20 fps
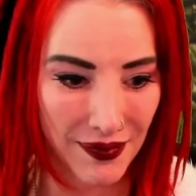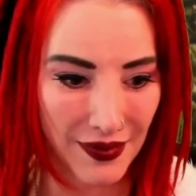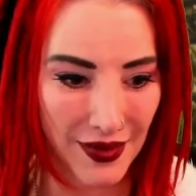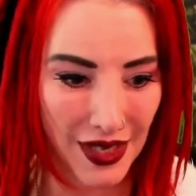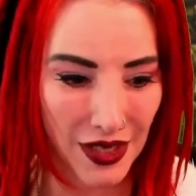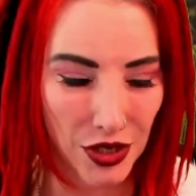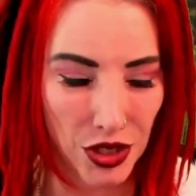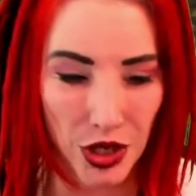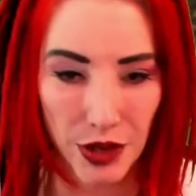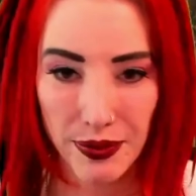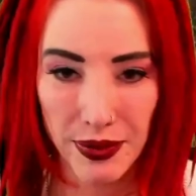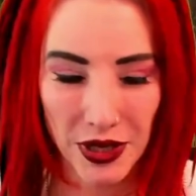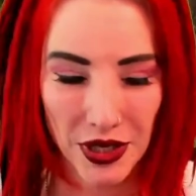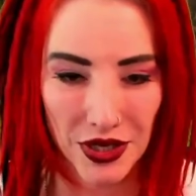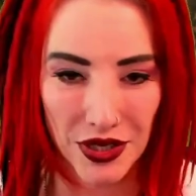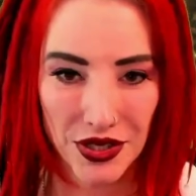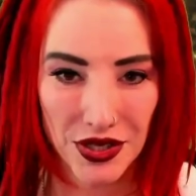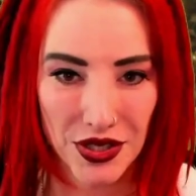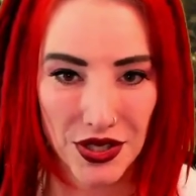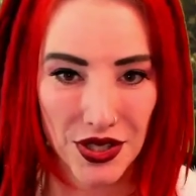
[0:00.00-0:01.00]

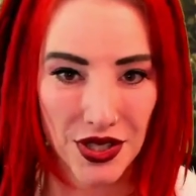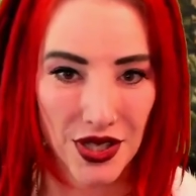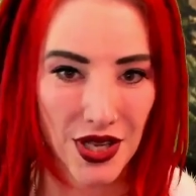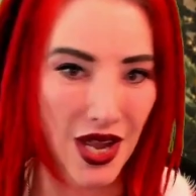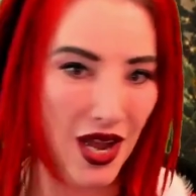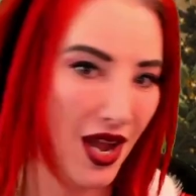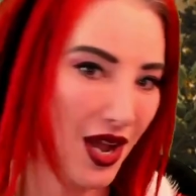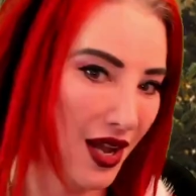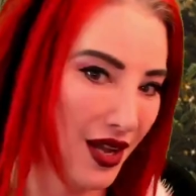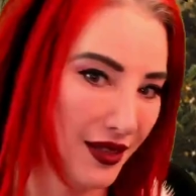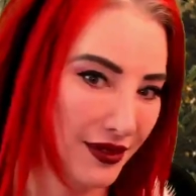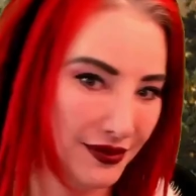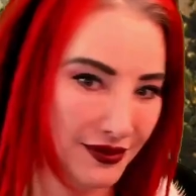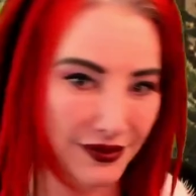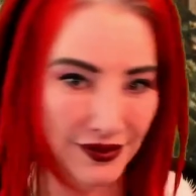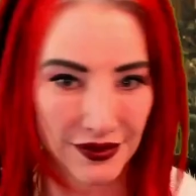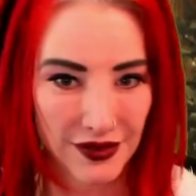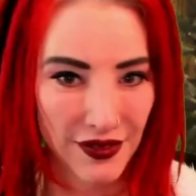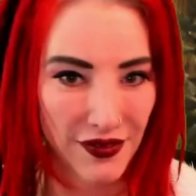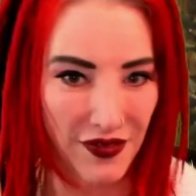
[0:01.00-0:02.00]
Jupiter's
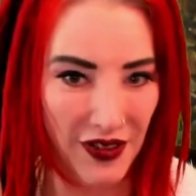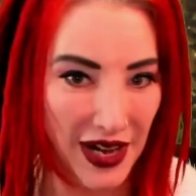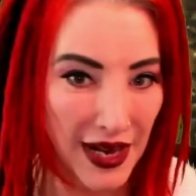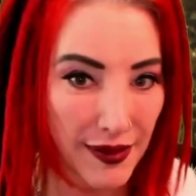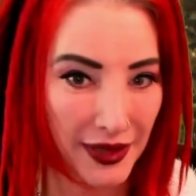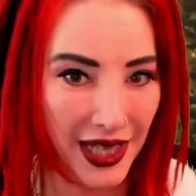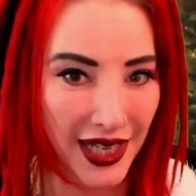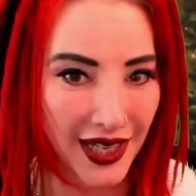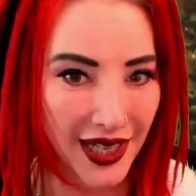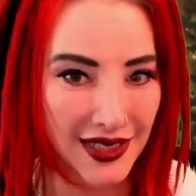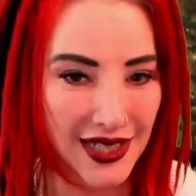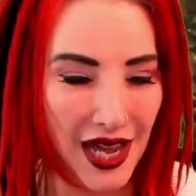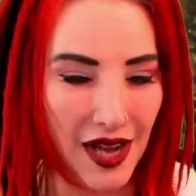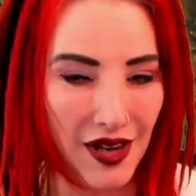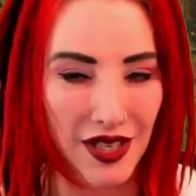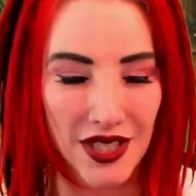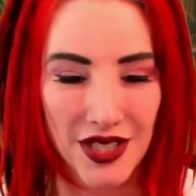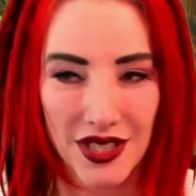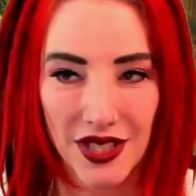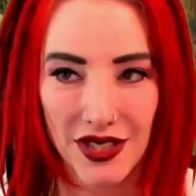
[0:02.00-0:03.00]
family down
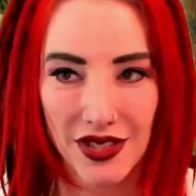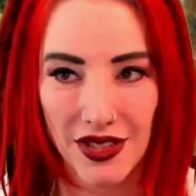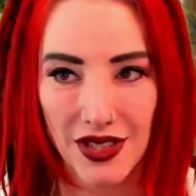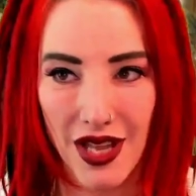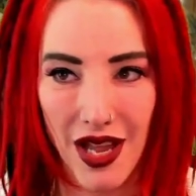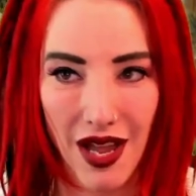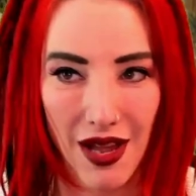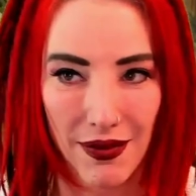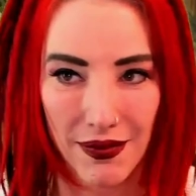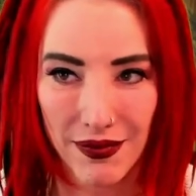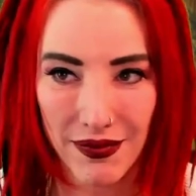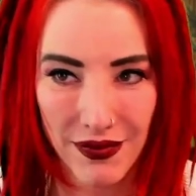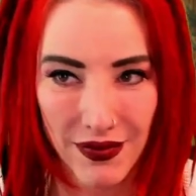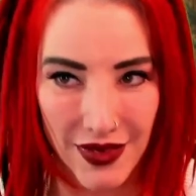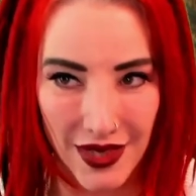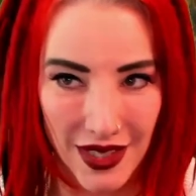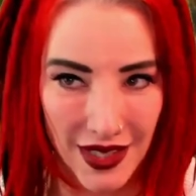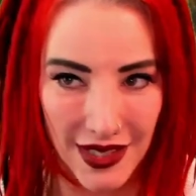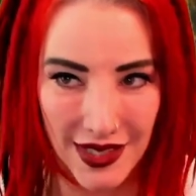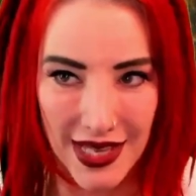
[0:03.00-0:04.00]
in
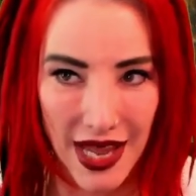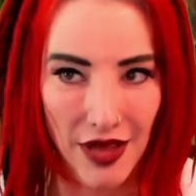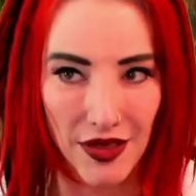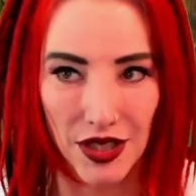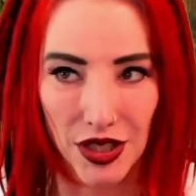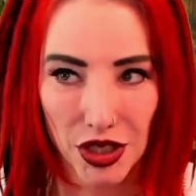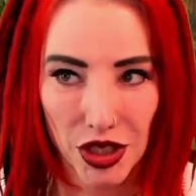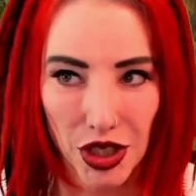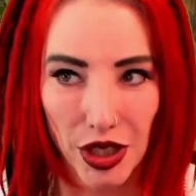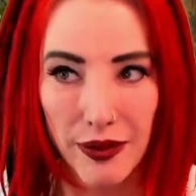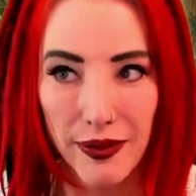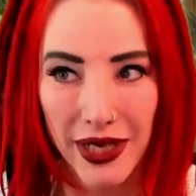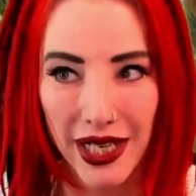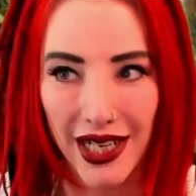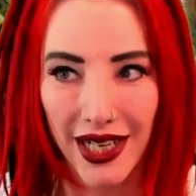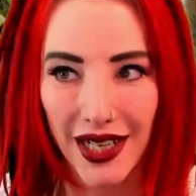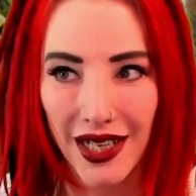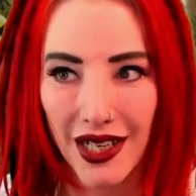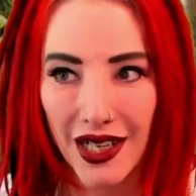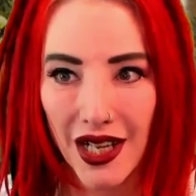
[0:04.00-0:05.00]
south of
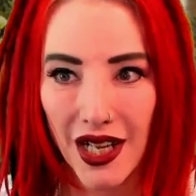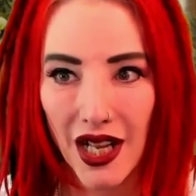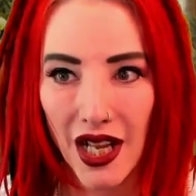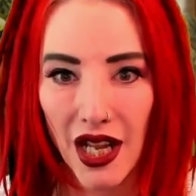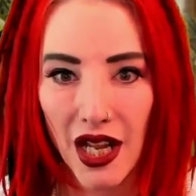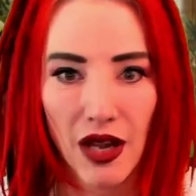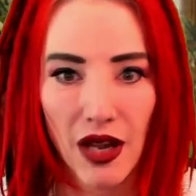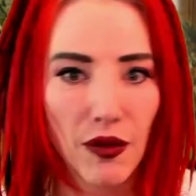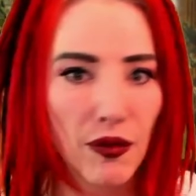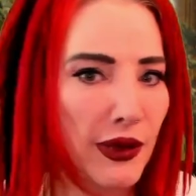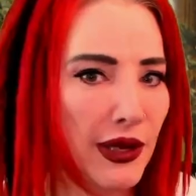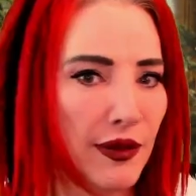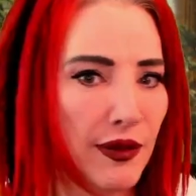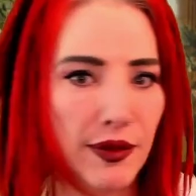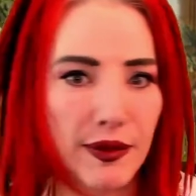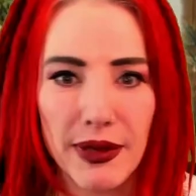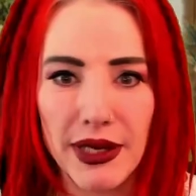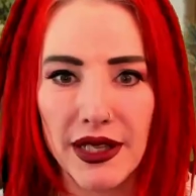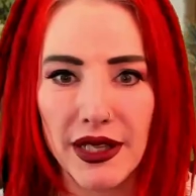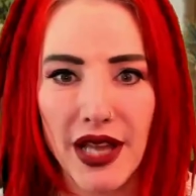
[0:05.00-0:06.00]
Germany, we would
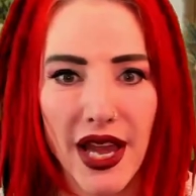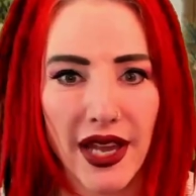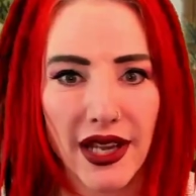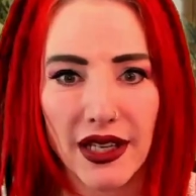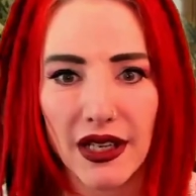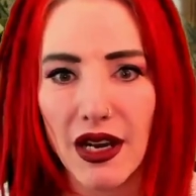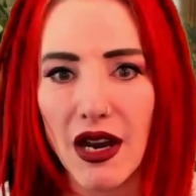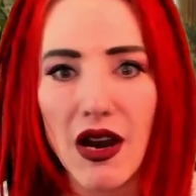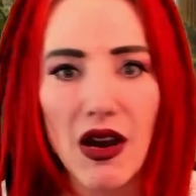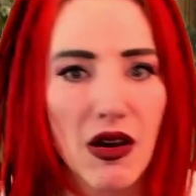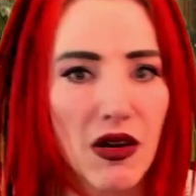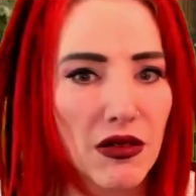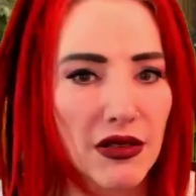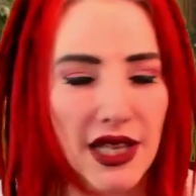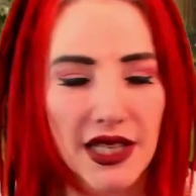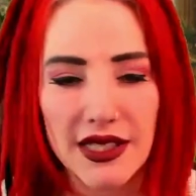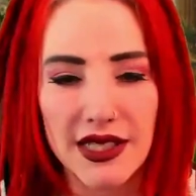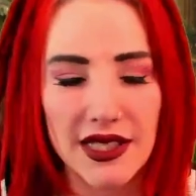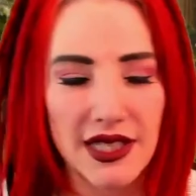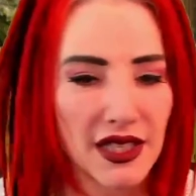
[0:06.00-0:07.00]
be like, oh,
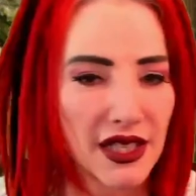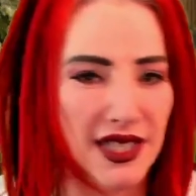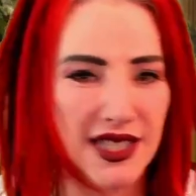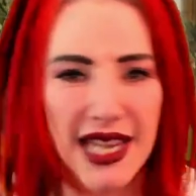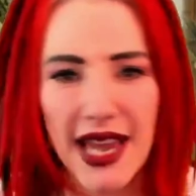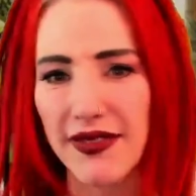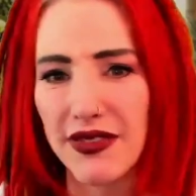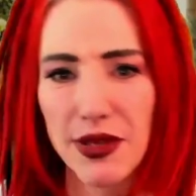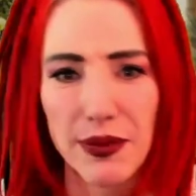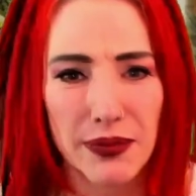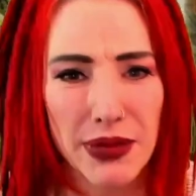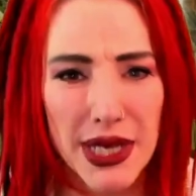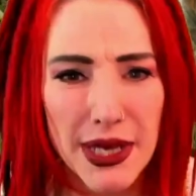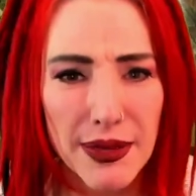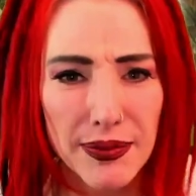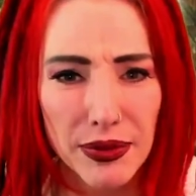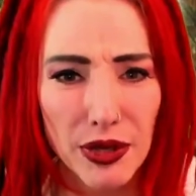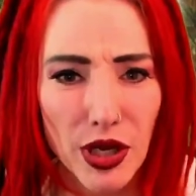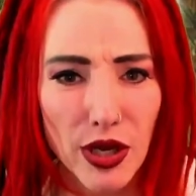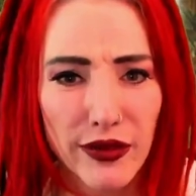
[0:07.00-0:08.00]
let's have some
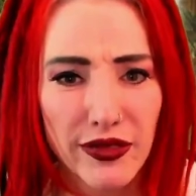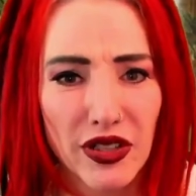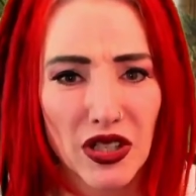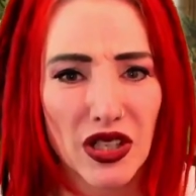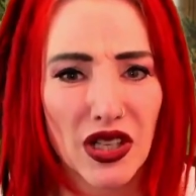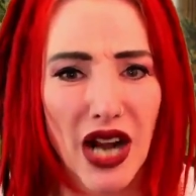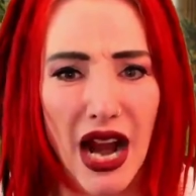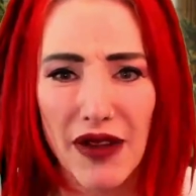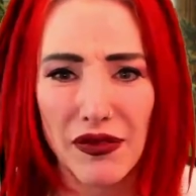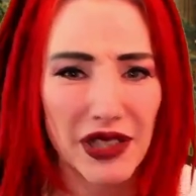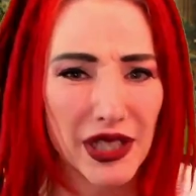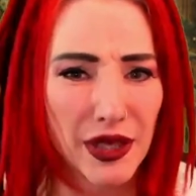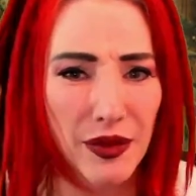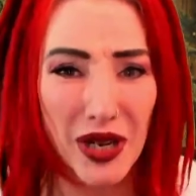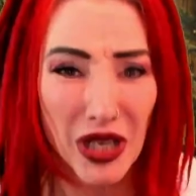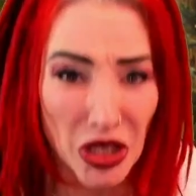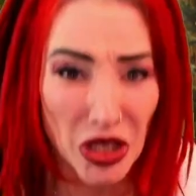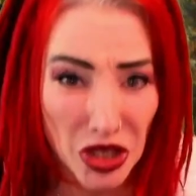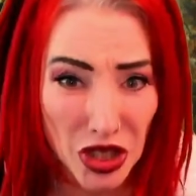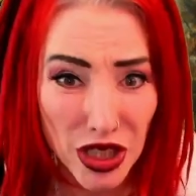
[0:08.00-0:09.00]
people over. I really want
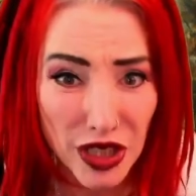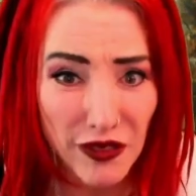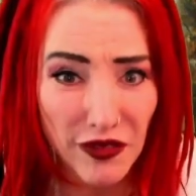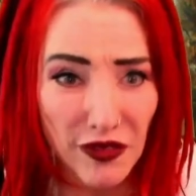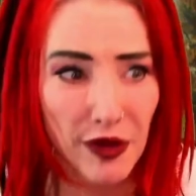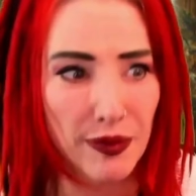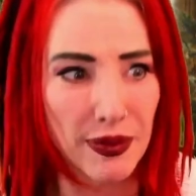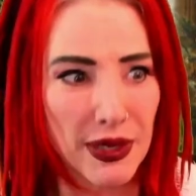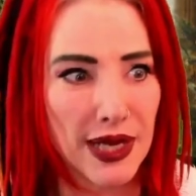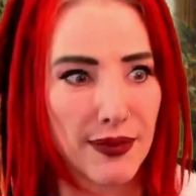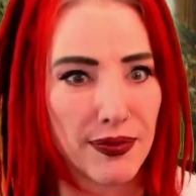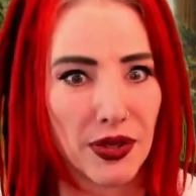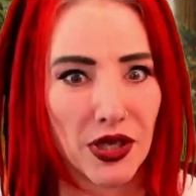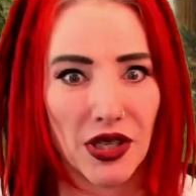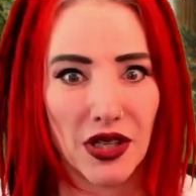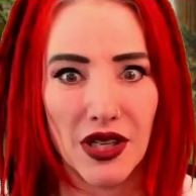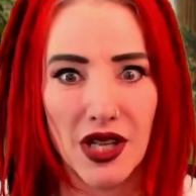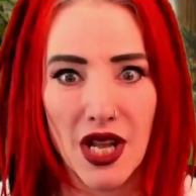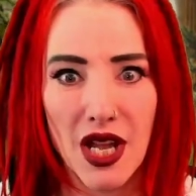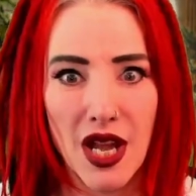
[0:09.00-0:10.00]
to cook for
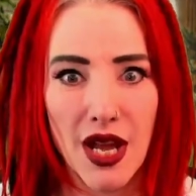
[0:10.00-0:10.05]
people.